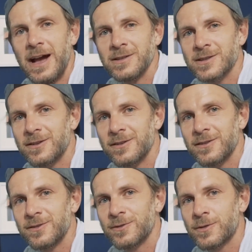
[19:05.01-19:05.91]
I
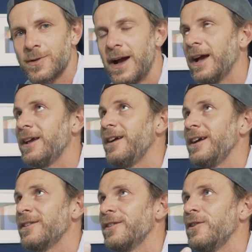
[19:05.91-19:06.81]
started to cry,
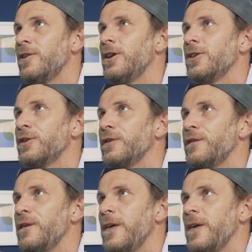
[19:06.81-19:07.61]
and a lot of